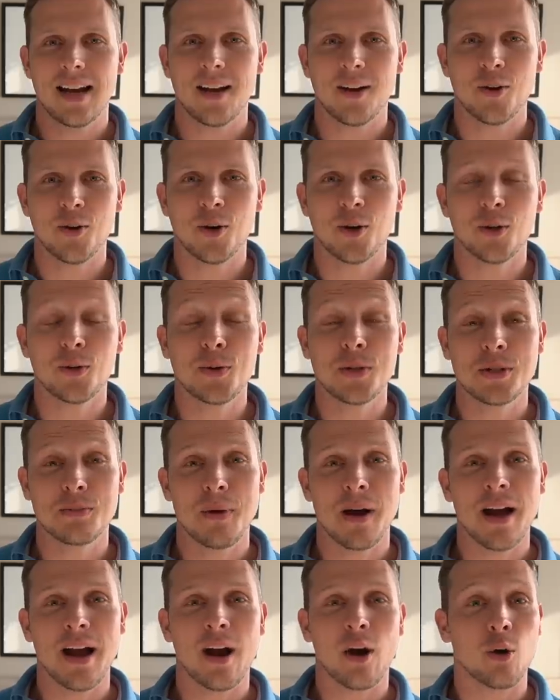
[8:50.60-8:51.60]
that concludes
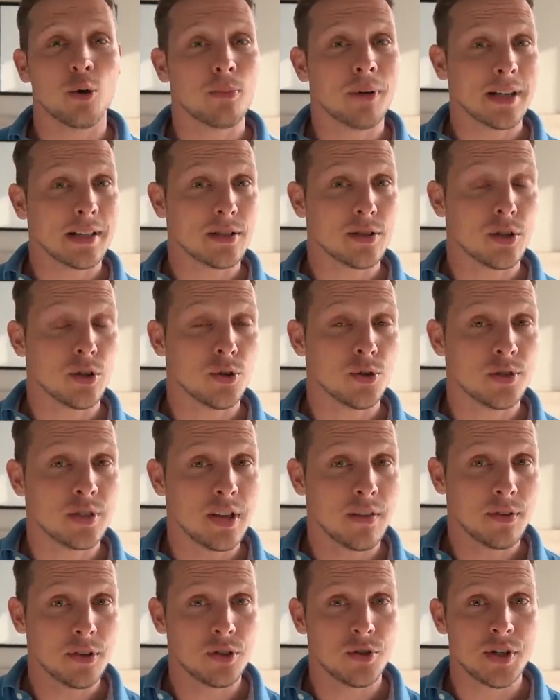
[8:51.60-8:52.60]
my Aeromexico
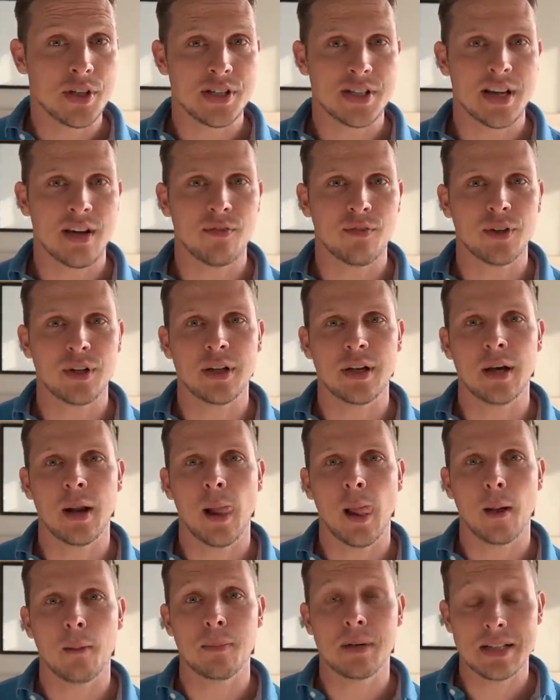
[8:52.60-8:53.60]
737
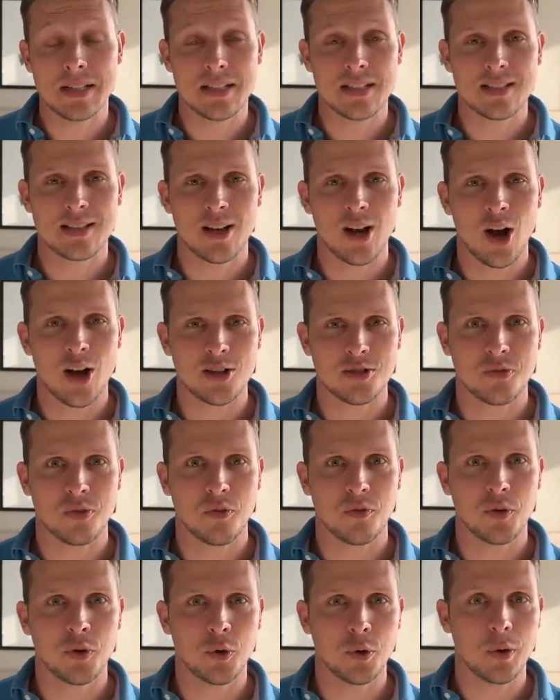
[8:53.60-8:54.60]
business class
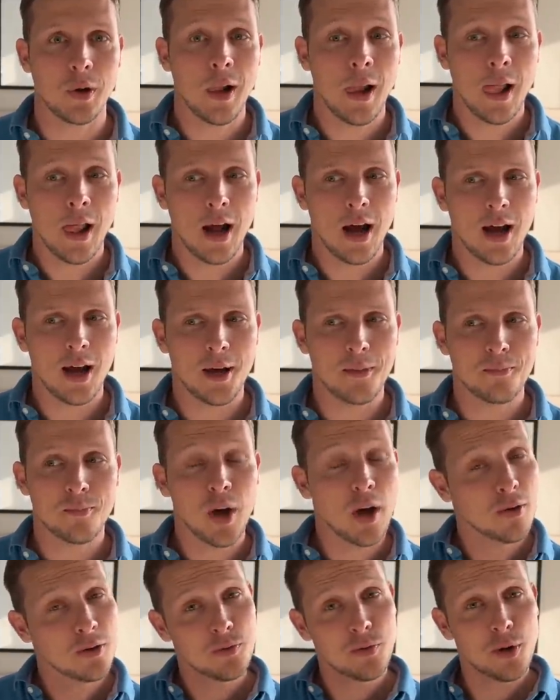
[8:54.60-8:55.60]
review. I
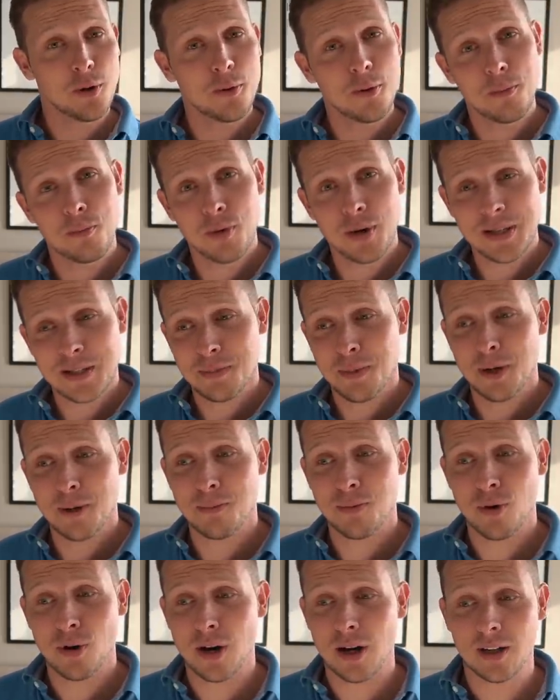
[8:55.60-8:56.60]
was very impressed by the
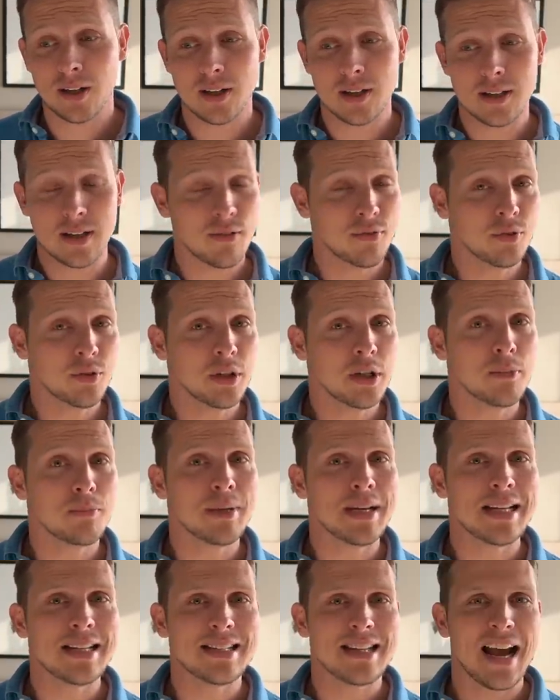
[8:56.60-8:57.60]
product. It definitely
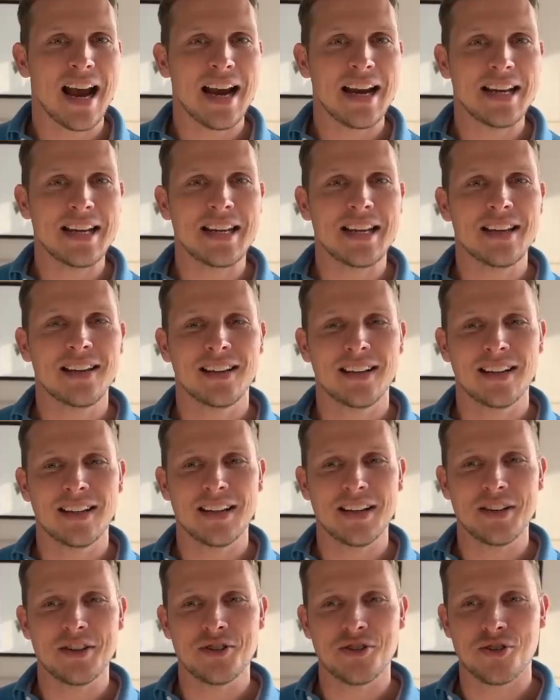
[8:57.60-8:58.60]
beats any
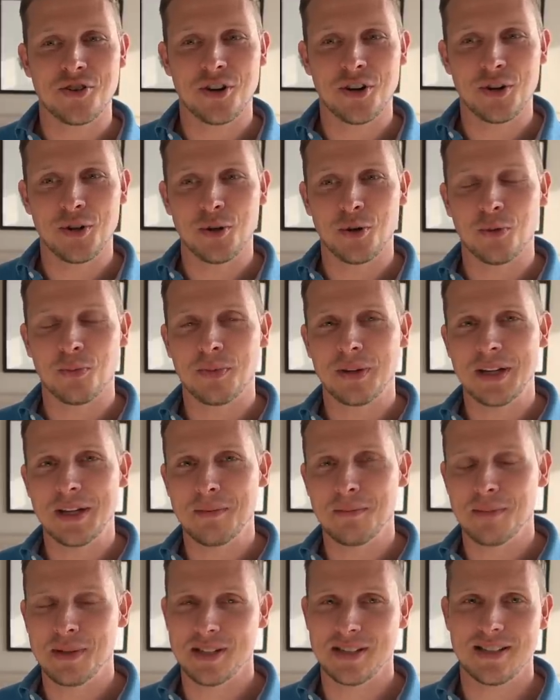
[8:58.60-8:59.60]

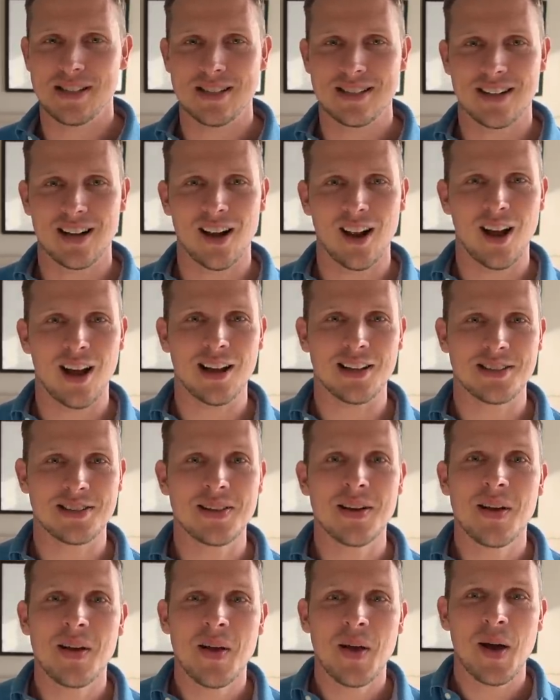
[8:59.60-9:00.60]
intra-European business class,
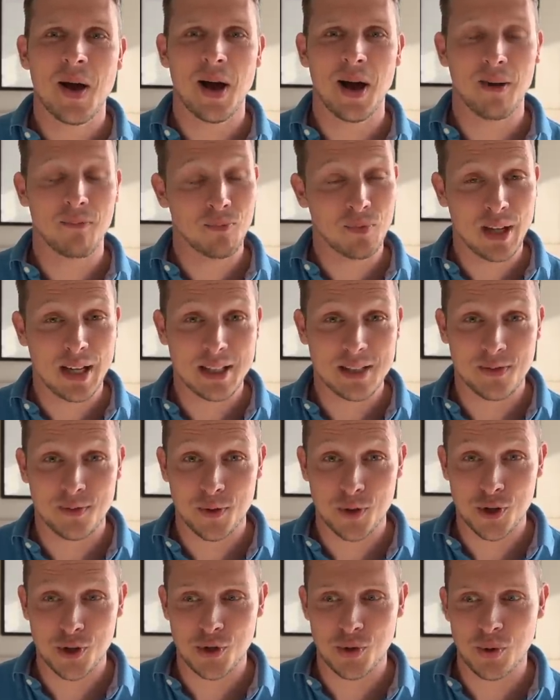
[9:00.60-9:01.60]
that's
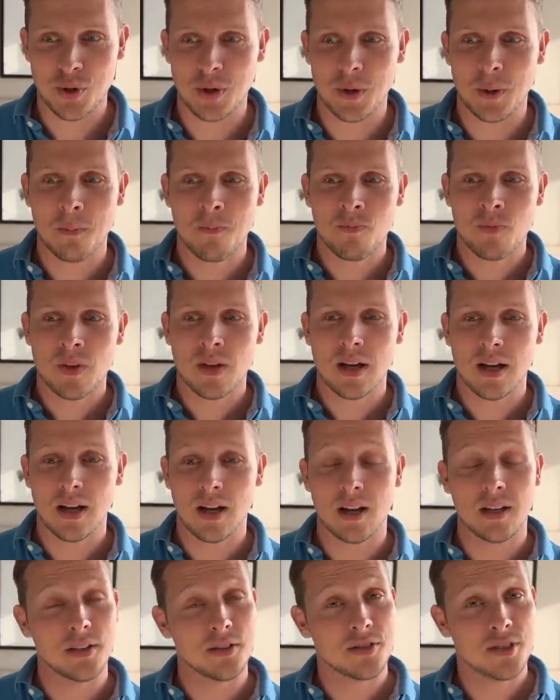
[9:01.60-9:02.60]
for sure.
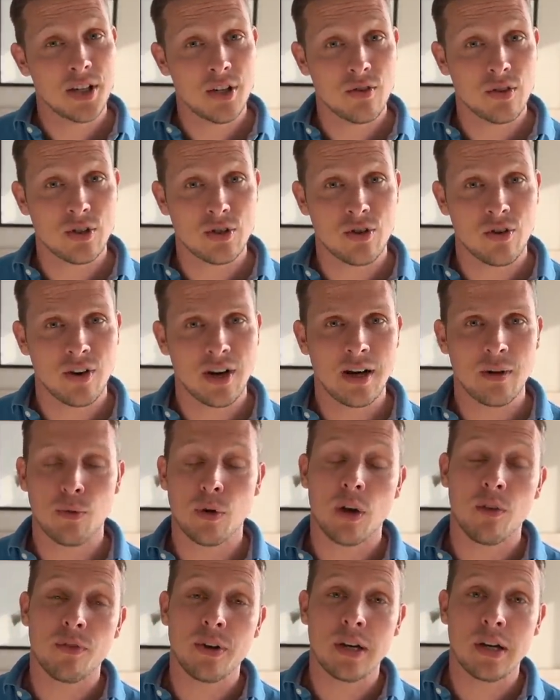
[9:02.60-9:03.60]
The seat was alright.
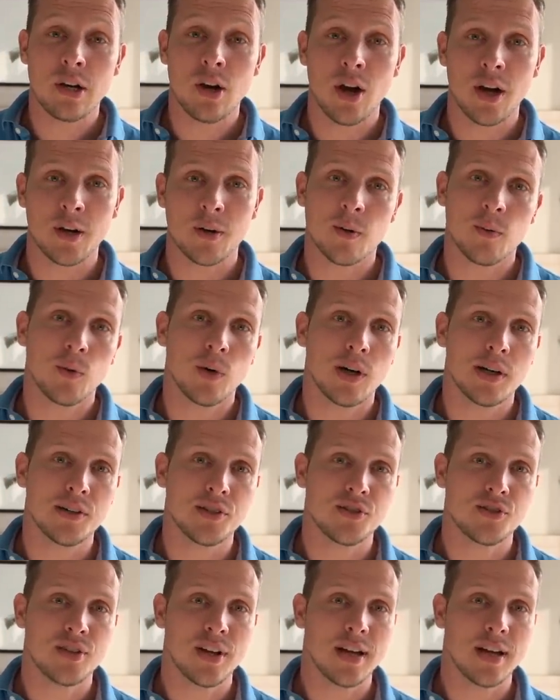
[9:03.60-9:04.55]
What I really liked was